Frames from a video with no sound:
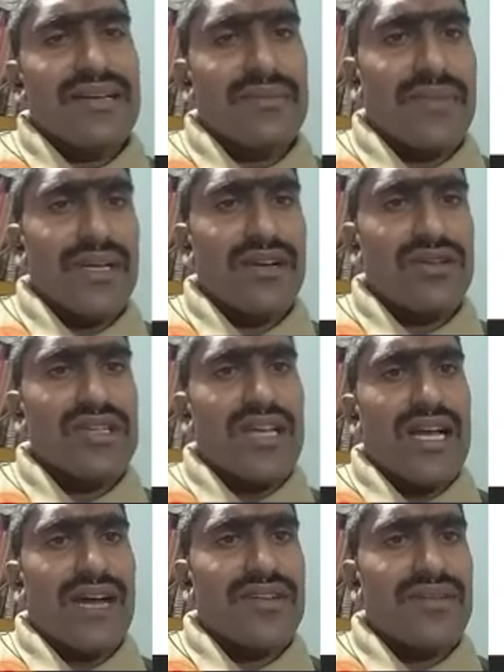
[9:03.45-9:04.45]
because
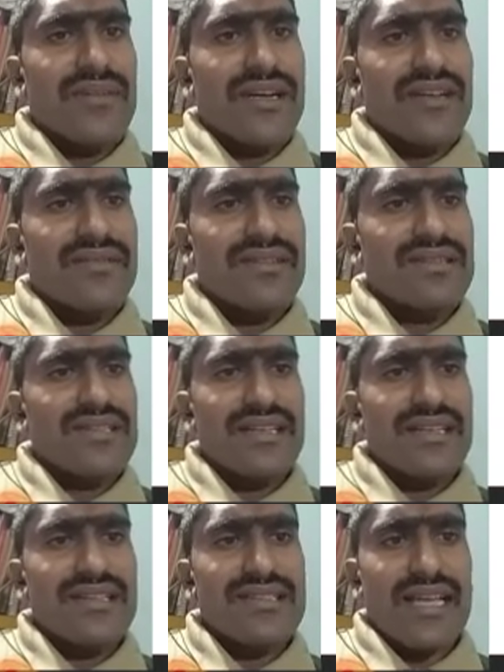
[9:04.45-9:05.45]
after metaphase there
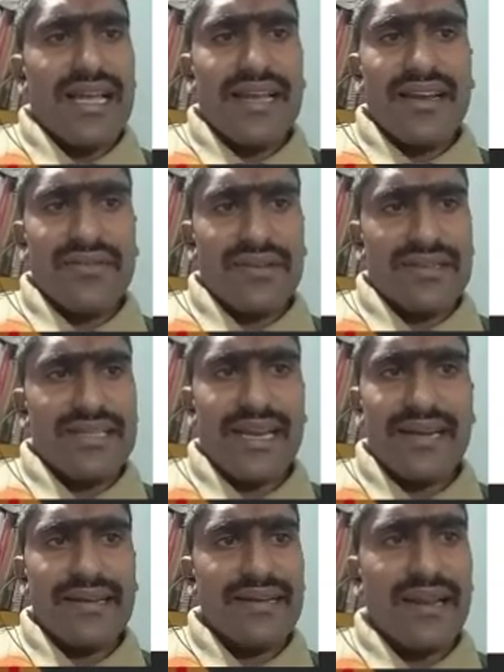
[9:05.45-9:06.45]
is anaphase,
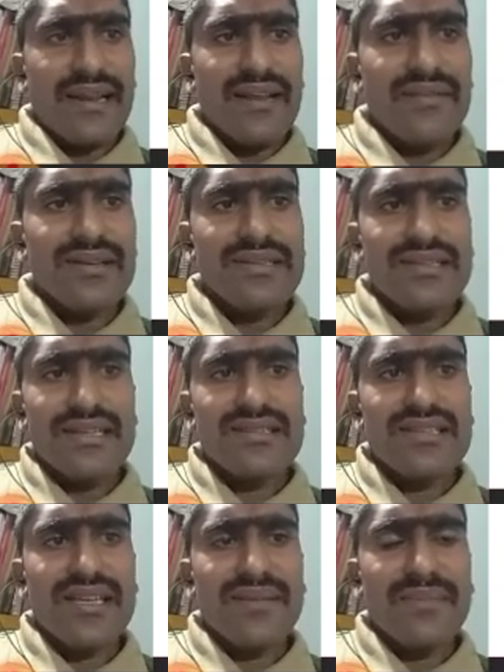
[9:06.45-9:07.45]
and in anaphase there
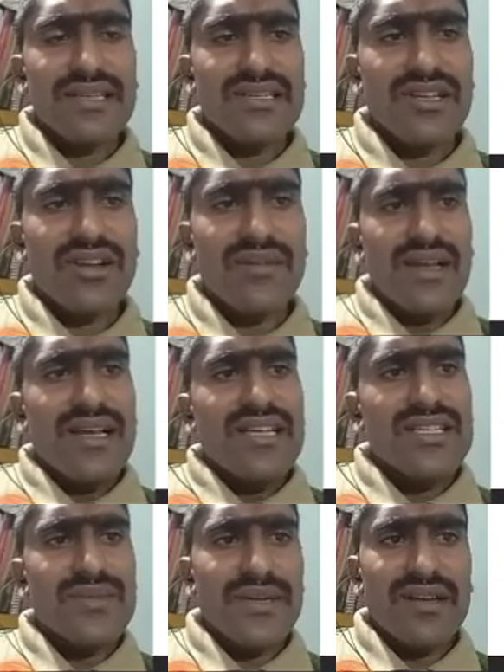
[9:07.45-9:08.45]
is separation of
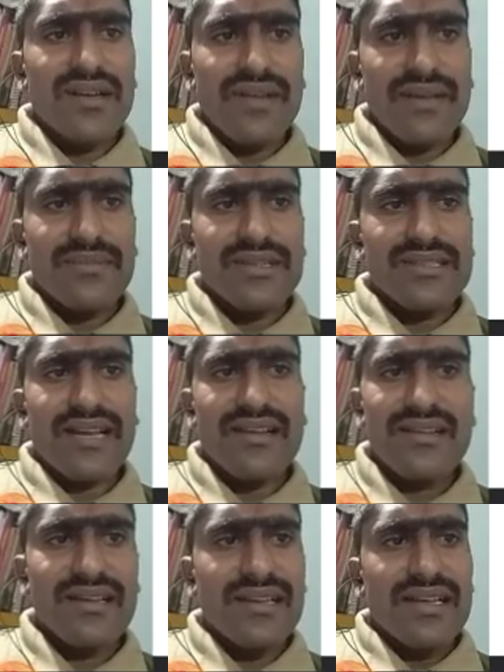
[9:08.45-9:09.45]
spindle fibers, are
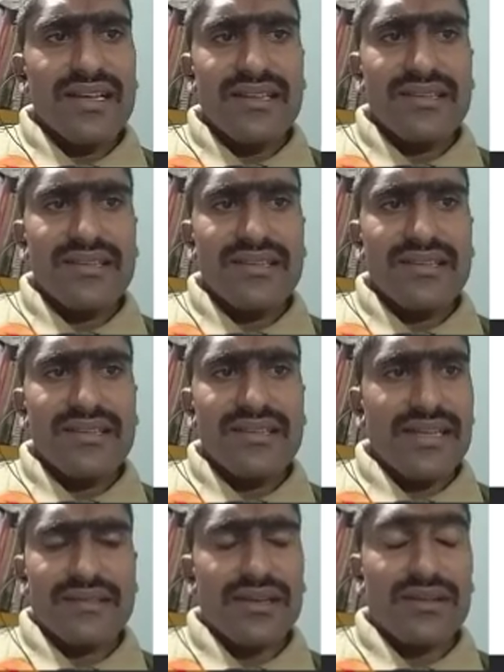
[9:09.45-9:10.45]

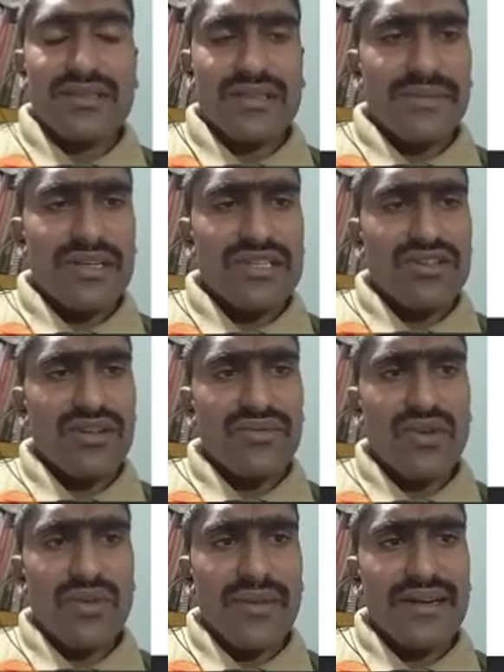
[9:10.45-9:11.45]
the separation of
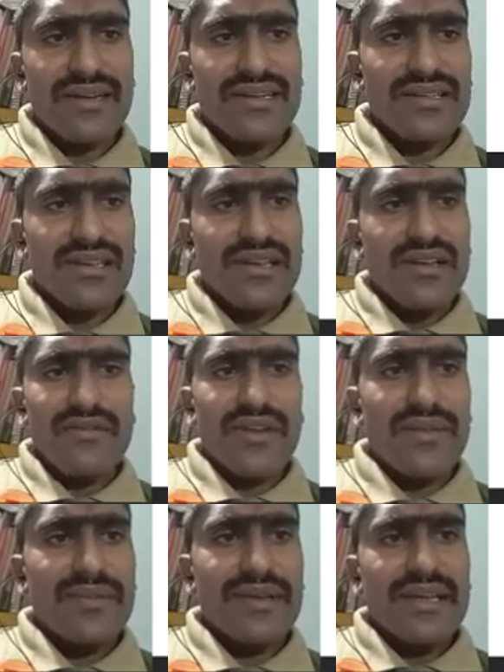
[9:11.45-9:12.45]
chromatids will
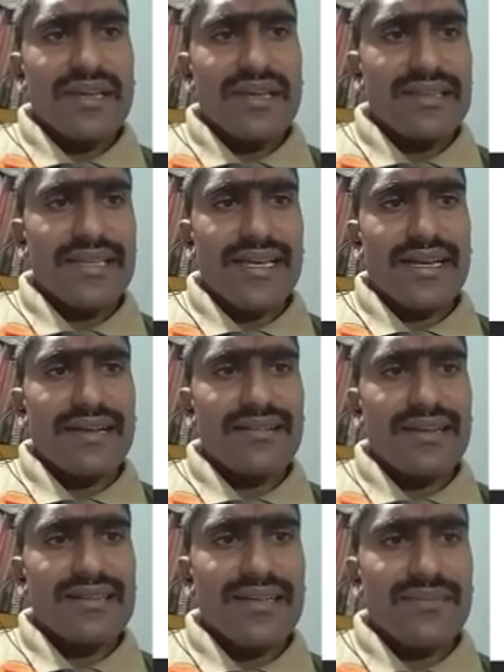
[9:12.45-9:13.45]
be there, and
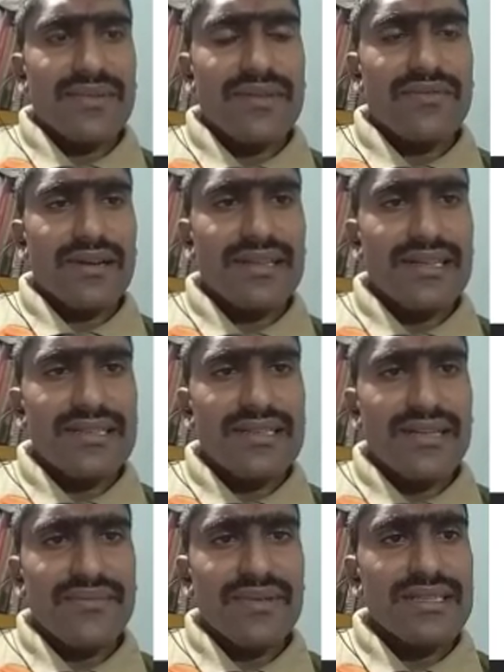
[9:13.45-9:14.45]
that for that
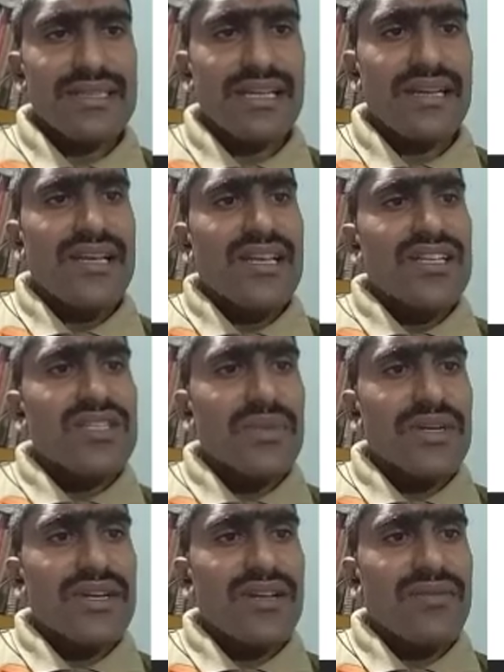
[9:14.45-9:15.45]
separation
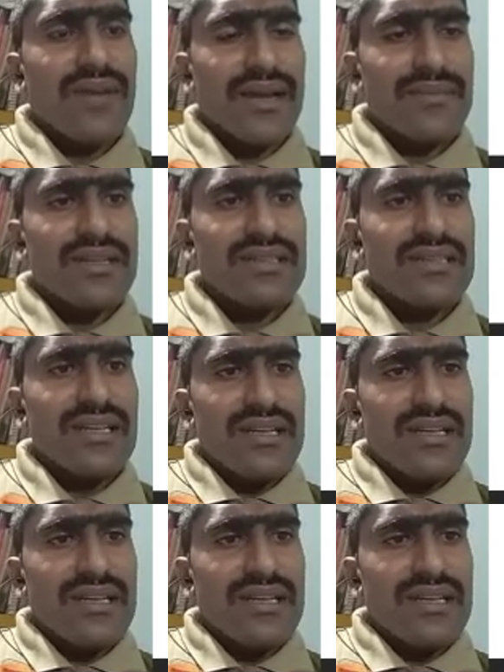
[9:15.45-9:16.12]
spindle fibers